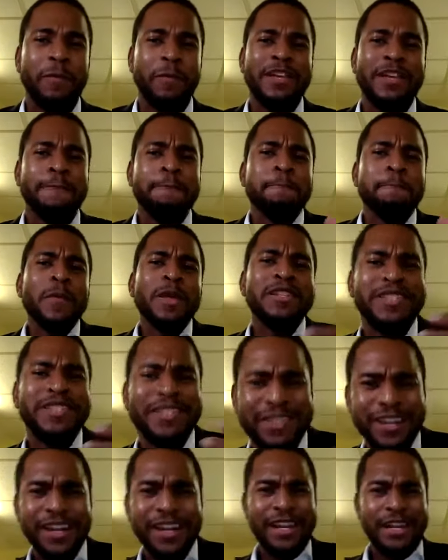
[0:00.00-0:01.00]
He
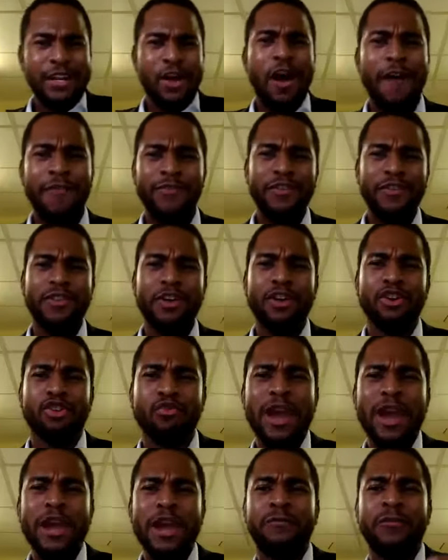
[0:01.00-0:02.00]
studied under the great